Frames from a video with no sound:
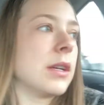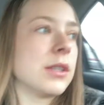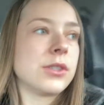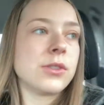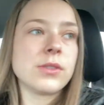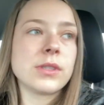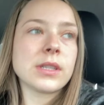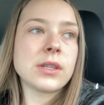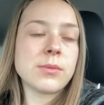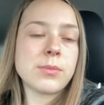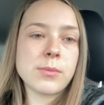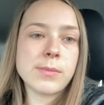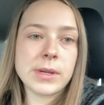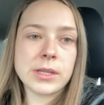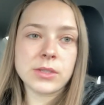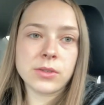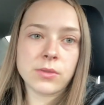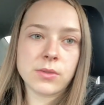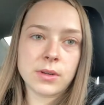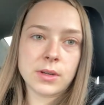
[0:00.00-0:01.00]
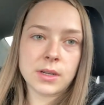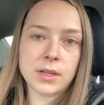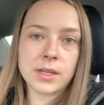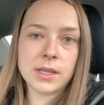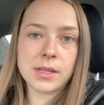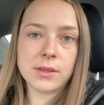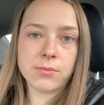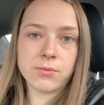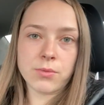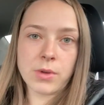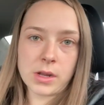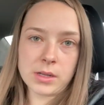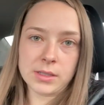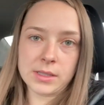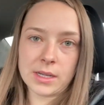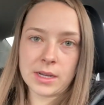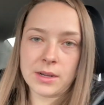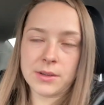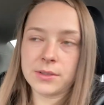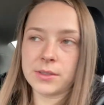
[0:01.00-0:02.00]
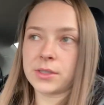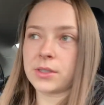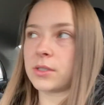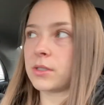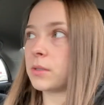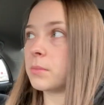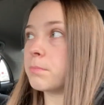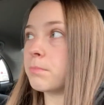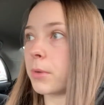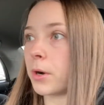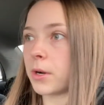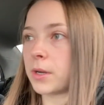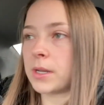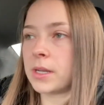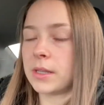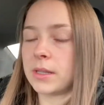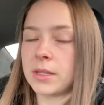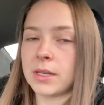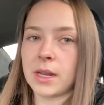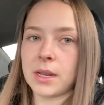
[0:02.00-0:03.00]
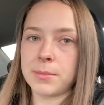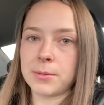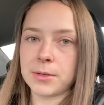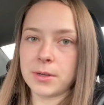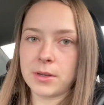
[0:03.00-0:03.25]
As soon as I open my door, he runs out and starts barking at the neighbor